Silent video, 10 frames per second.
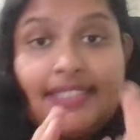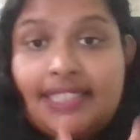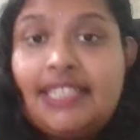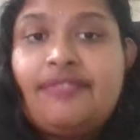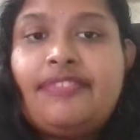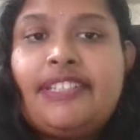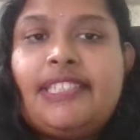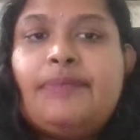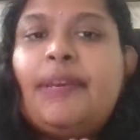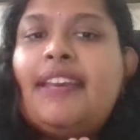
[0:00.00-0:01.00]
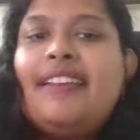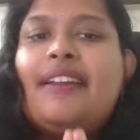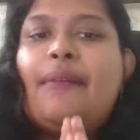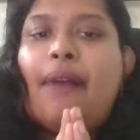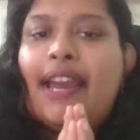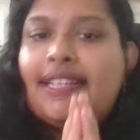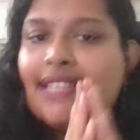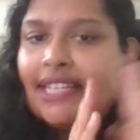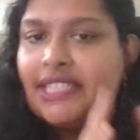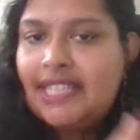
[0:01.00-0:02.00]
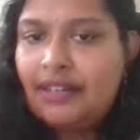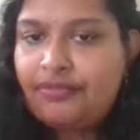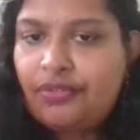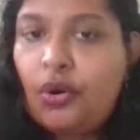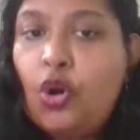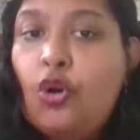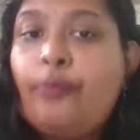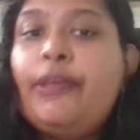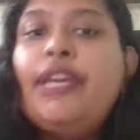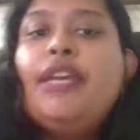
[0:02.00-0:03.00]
31st picking the right ITR form,